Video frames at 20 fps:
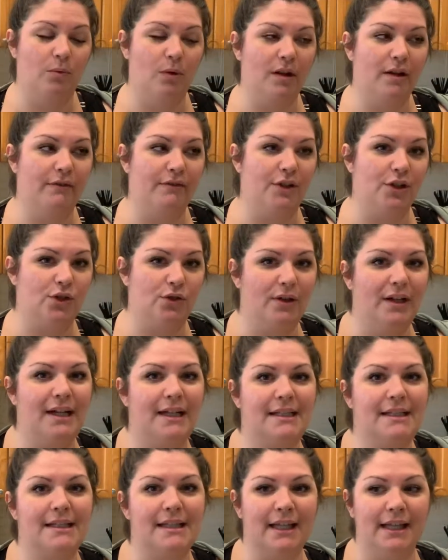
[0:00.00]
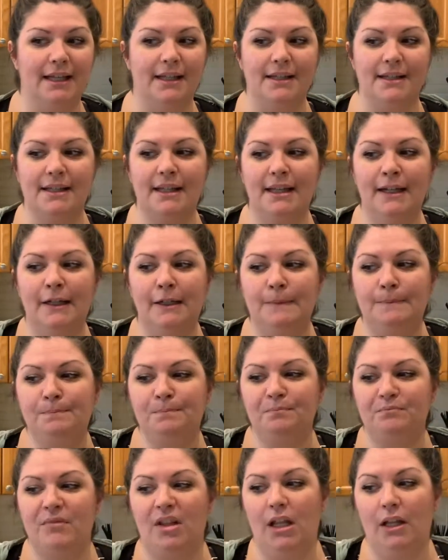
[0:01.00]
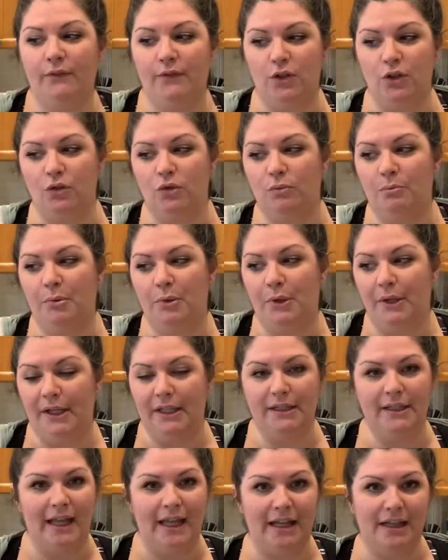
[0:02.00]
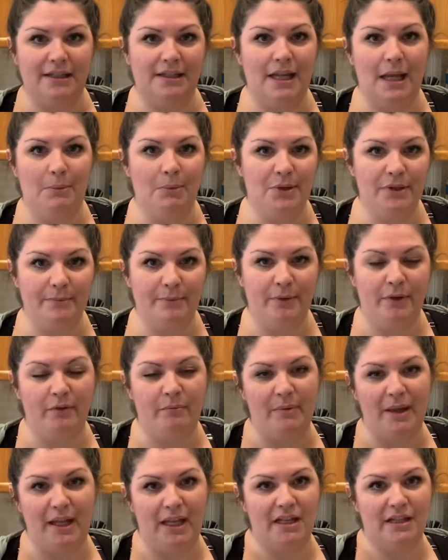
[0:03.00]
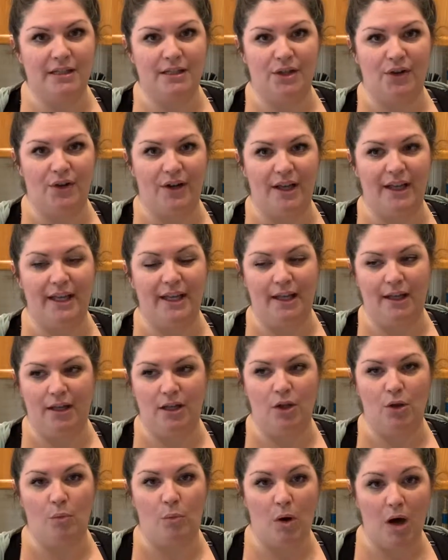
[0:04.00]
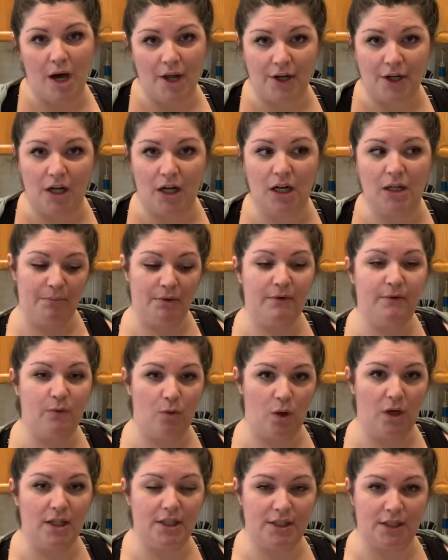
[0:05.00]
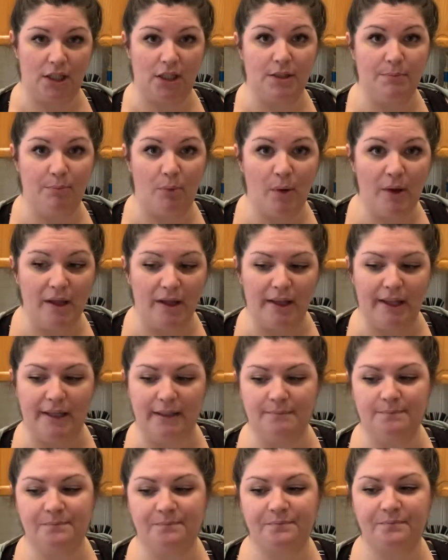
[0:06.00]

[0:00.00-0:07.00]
One of the tricks is if you put like a tablespoon of baking soda in the water before it starts boiling,